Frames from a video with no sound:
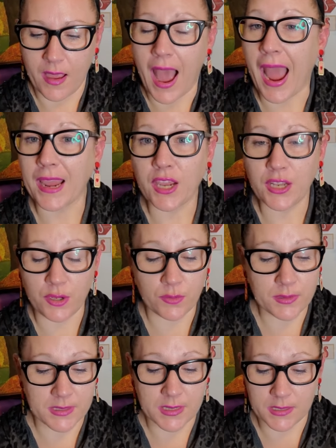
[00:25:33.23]
I could
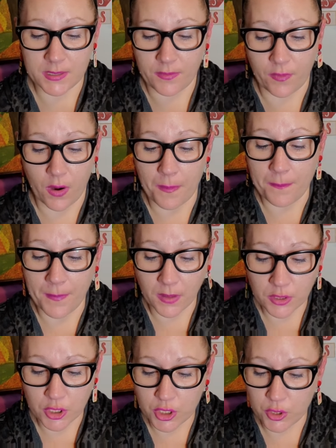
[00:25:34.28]
use this for a
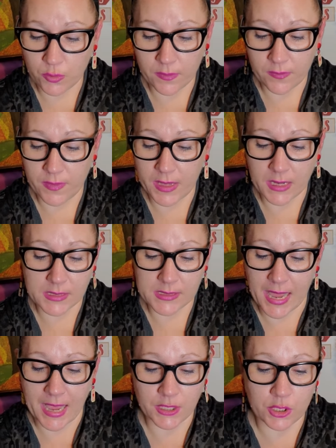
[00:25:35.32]
multitude of things.
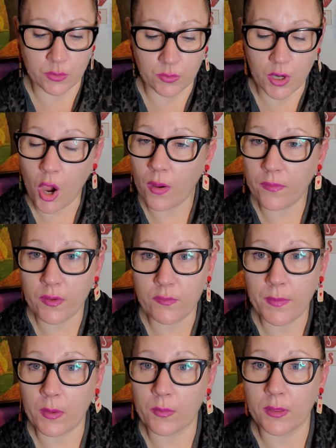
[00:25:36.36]
As you know, if you've
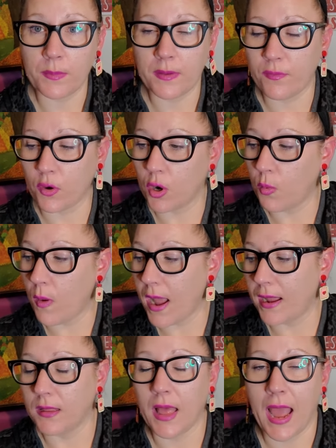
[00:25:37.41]
been with me for a
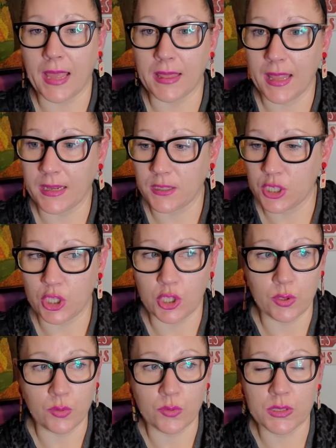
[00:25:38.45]
while, I like to
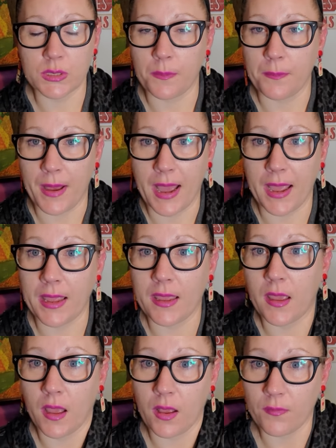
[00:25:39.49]
use my
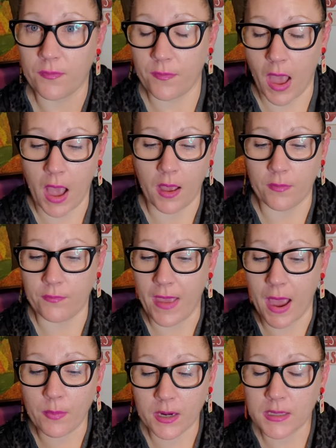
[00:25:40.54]
uh,
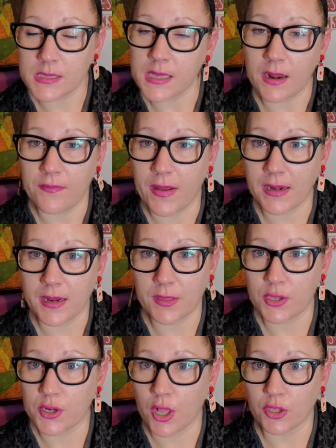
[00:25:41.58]
fabrics that I find at
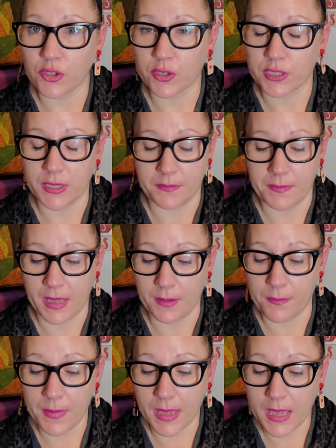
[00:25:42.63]
the Dollar Tree to make
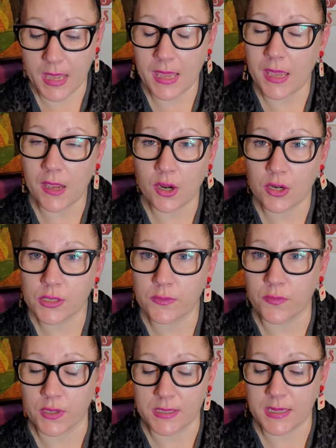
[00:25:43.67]
Mickey ears
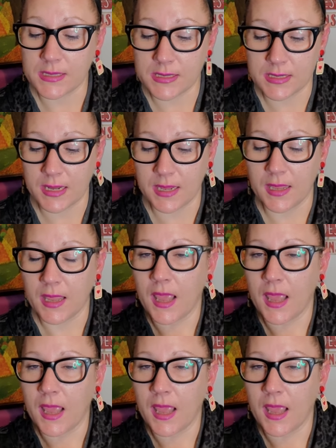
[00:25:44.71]
for Disney.